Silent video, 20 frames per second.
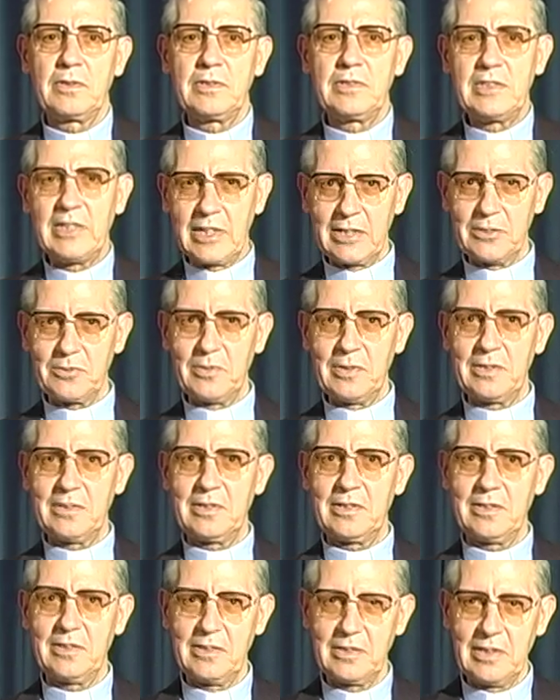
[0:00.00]
Jesuit
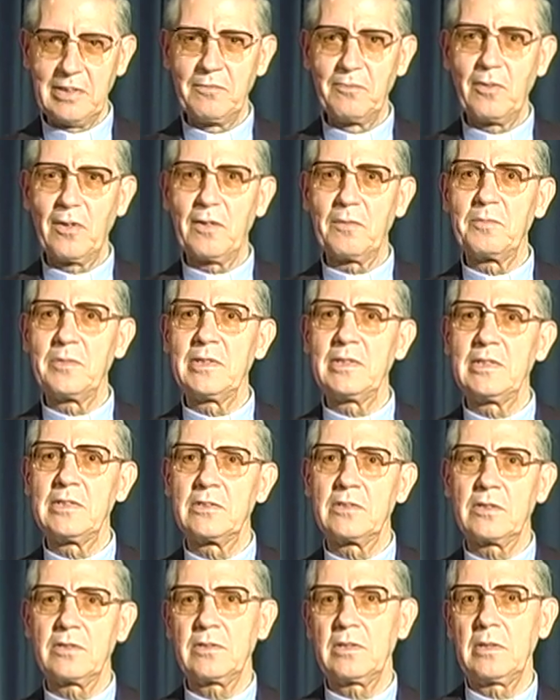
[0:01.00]
involvement in
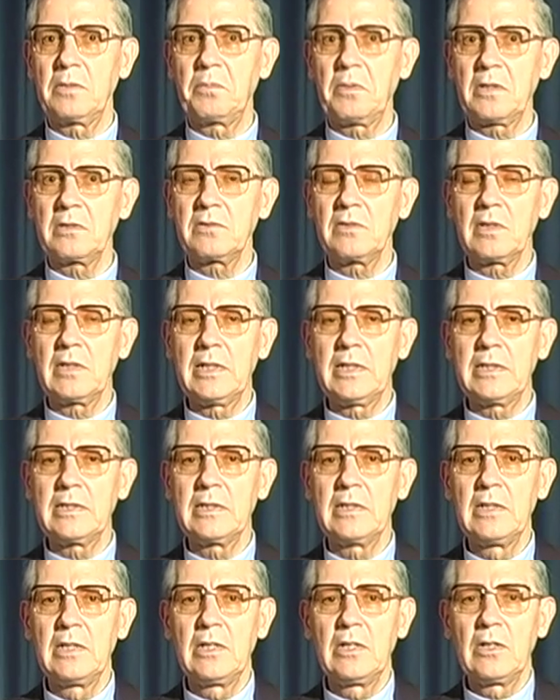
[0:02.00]
social apostolate,
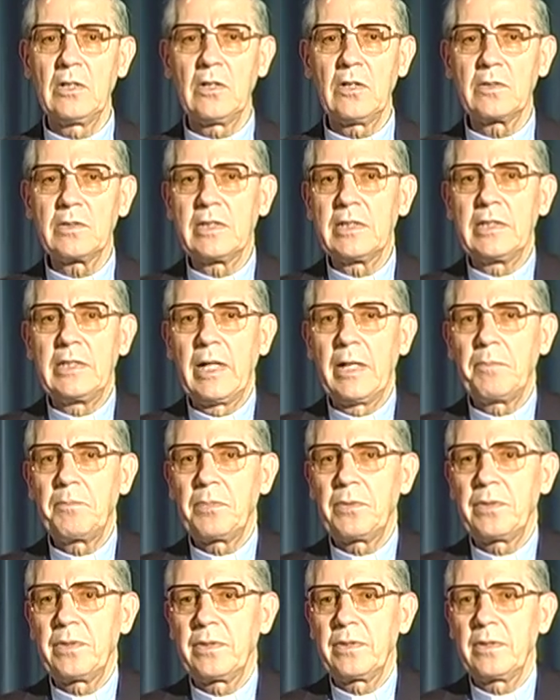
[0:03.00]
or the
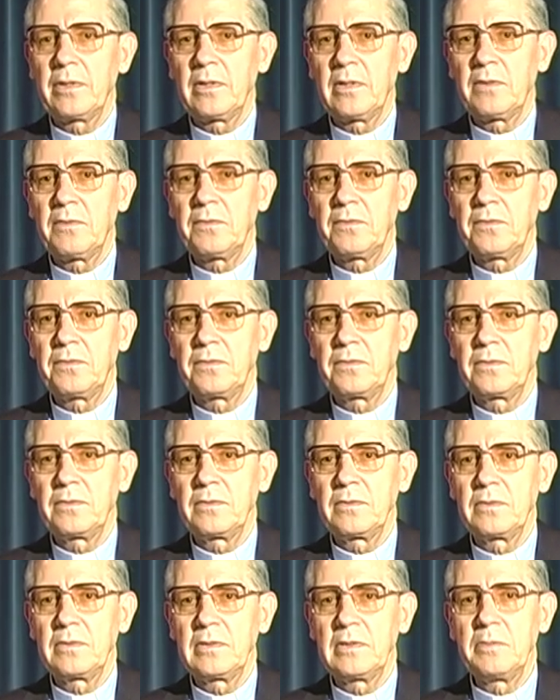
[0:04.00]
depth of
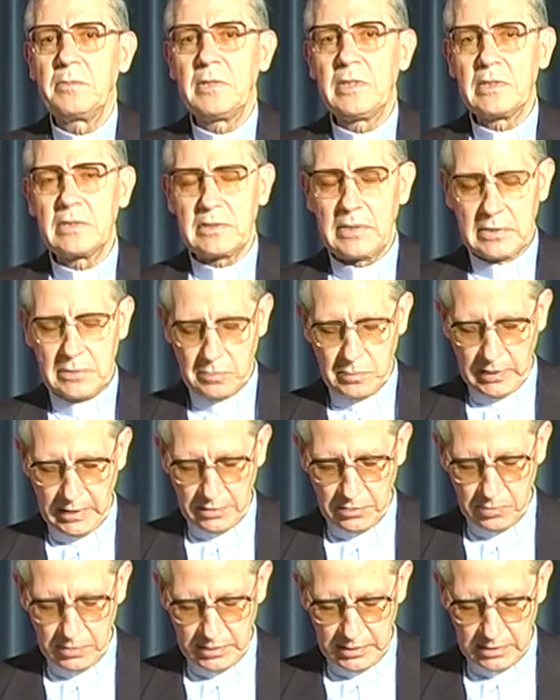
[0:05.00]
the ministries we are
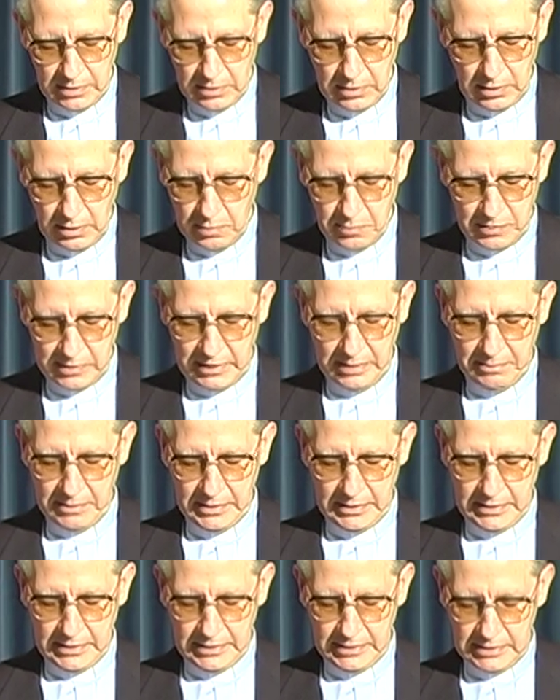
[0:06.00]
doing, or whatever
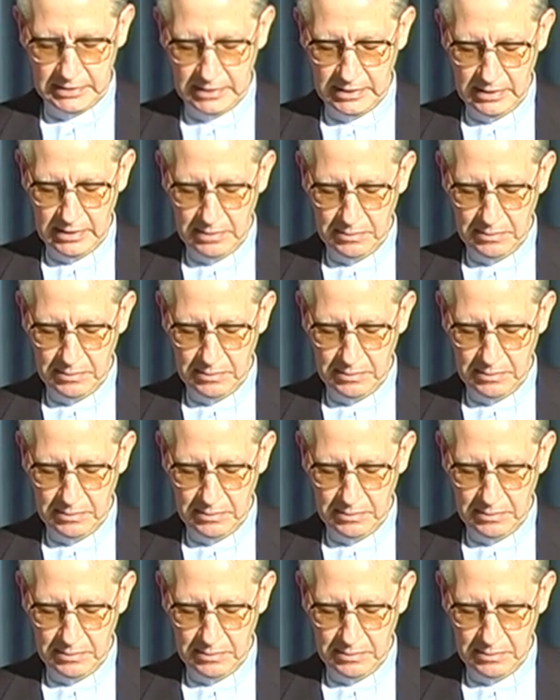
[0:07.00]
it is.